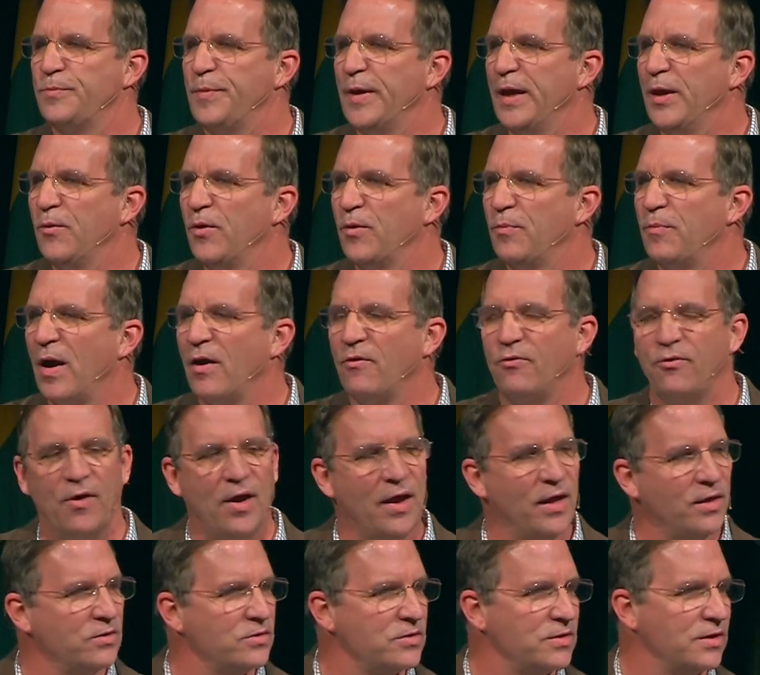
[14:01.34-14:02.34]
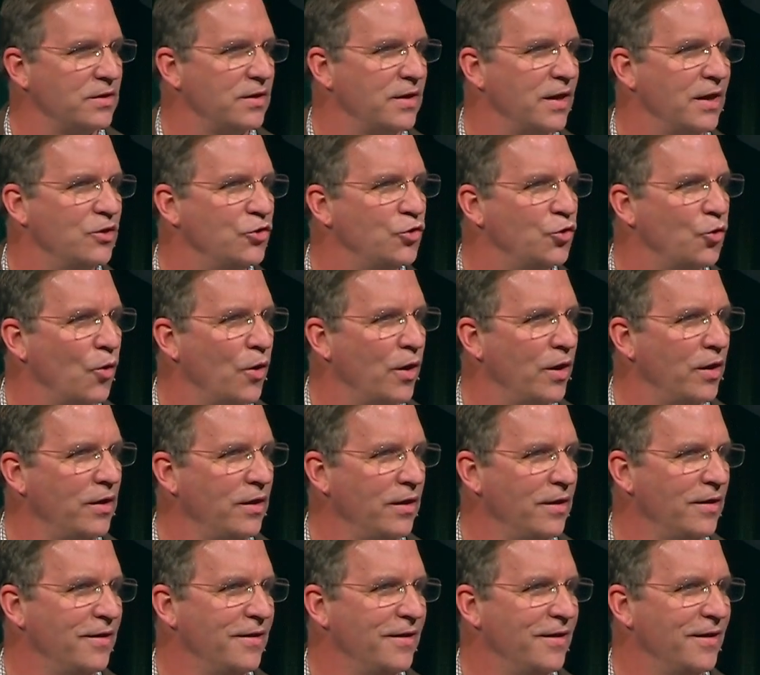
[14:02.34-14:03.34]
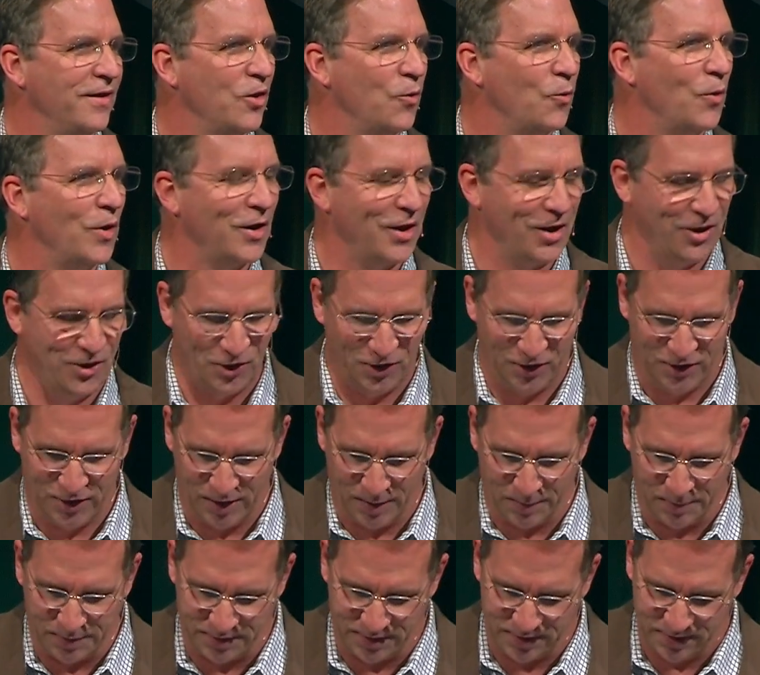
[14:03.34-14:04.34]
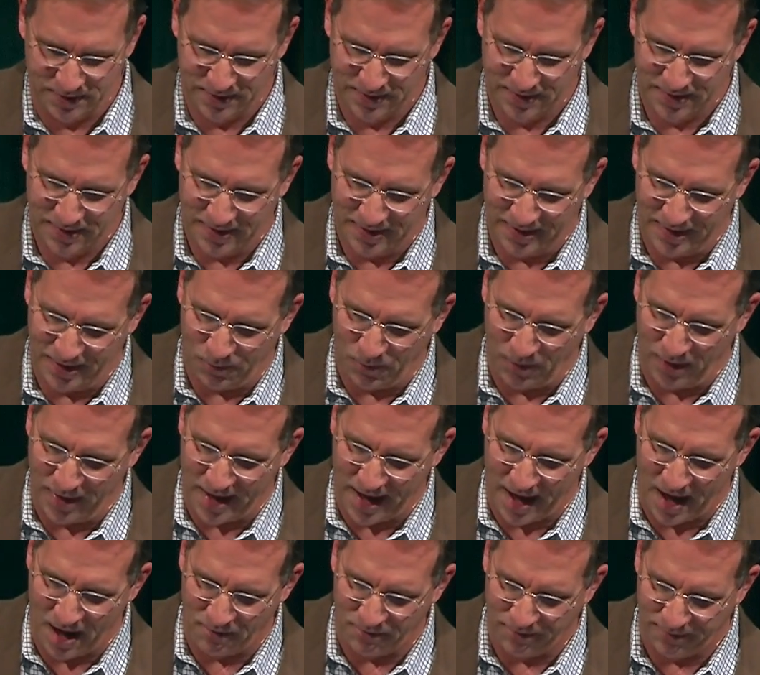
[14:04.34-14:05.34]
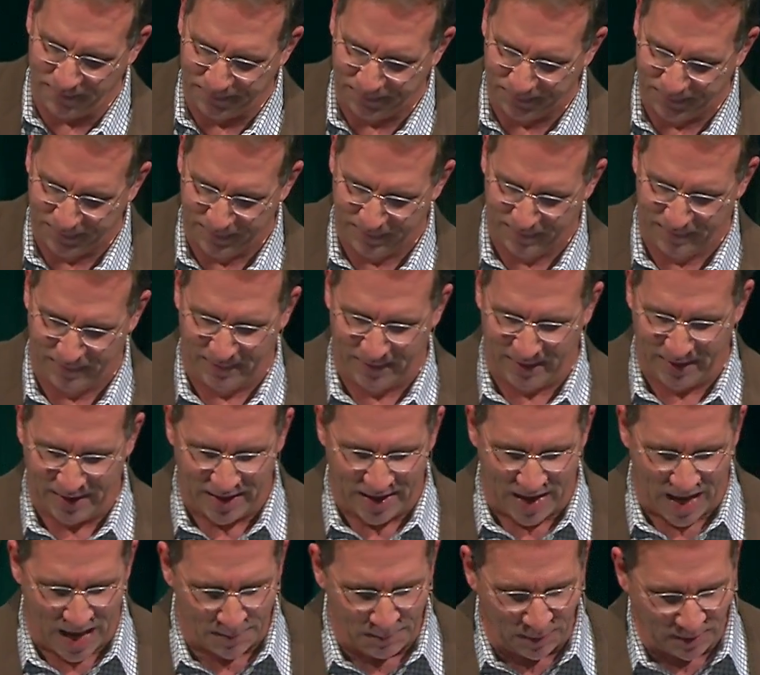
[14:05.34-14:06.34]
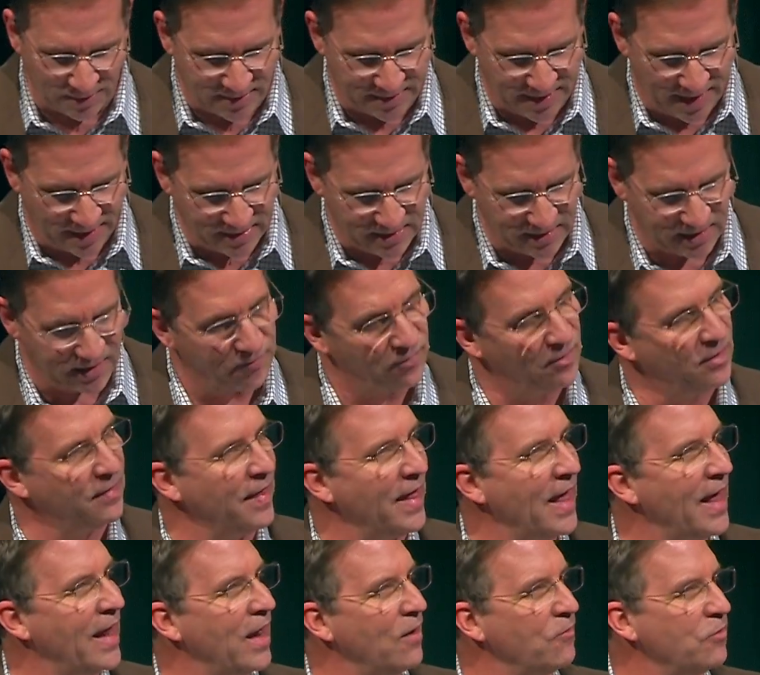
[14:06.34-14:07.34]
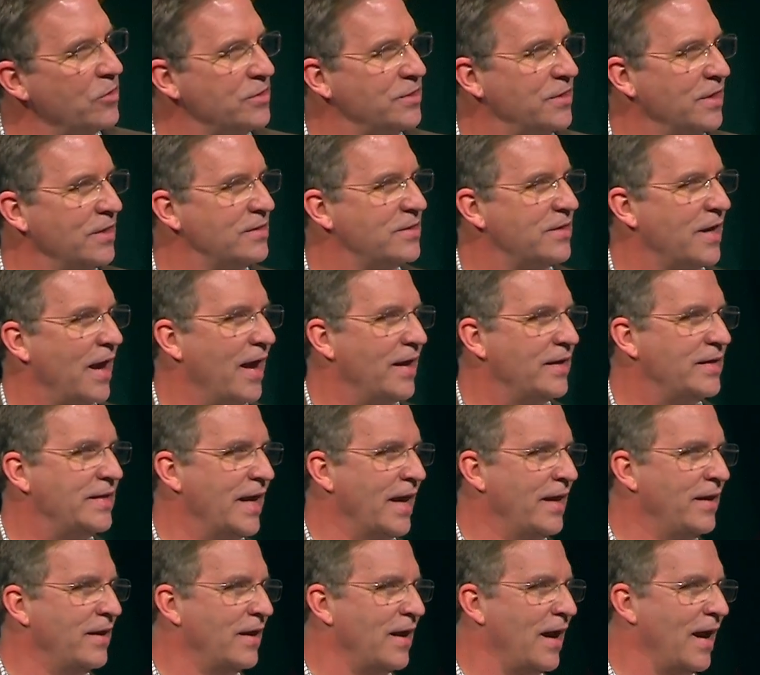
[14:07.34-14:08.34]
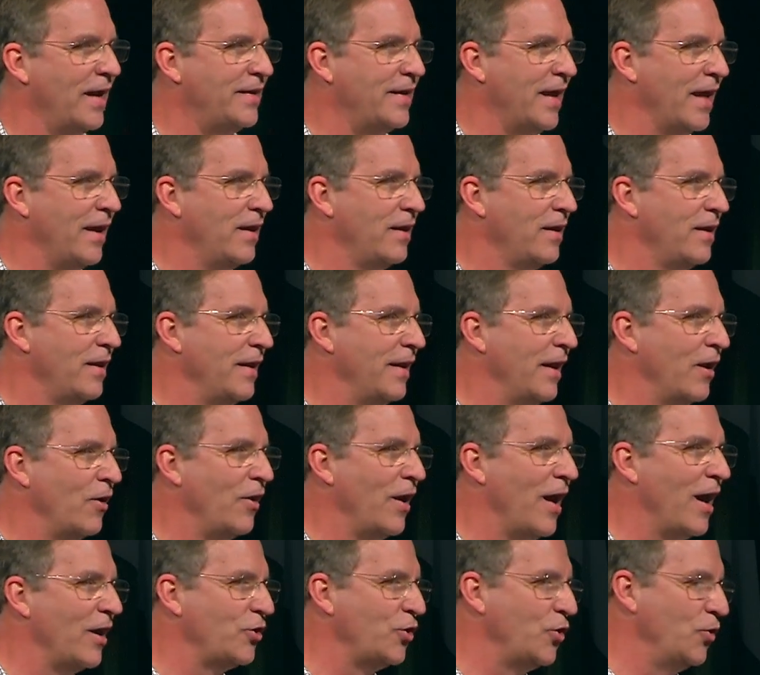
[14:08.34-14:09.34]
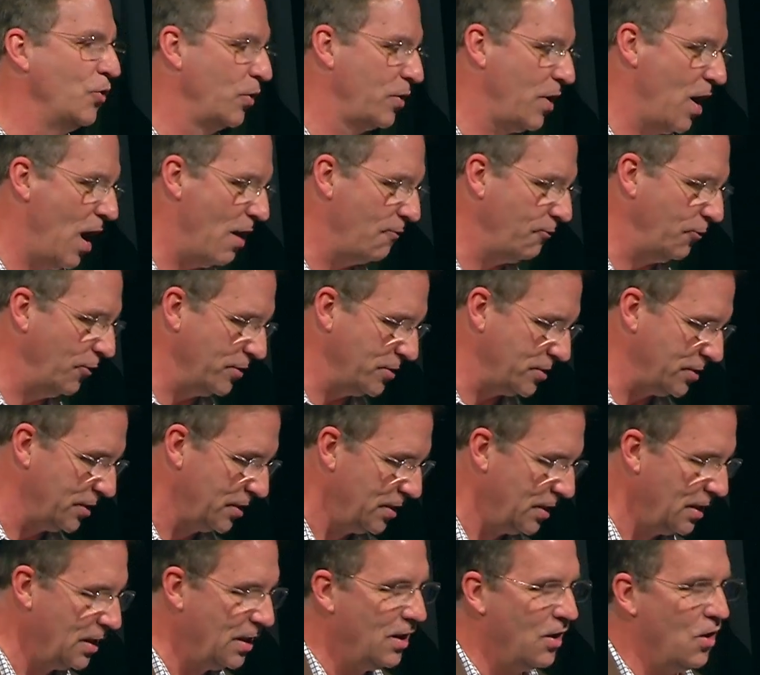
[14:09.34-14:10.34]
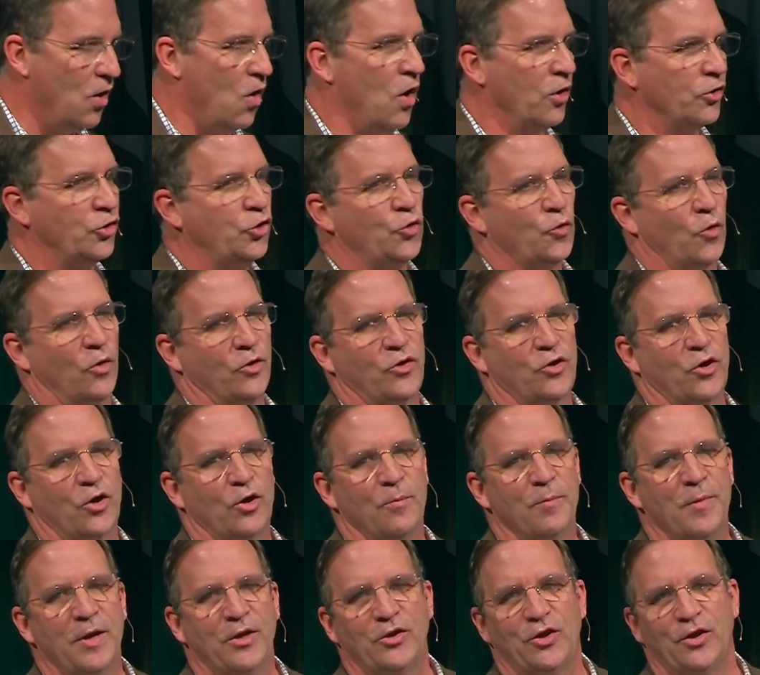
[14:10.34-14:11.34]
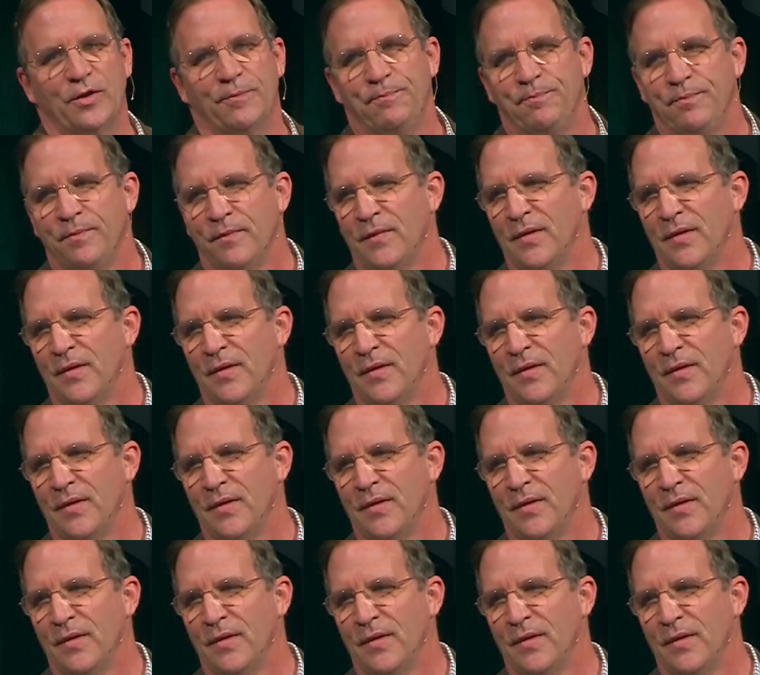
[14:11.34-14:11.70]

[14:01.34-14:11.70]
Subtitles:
being with my friends and enjoying the relationships that we have. I've been sensitive to that ever since I attended. I attended an international conference on short-term mission,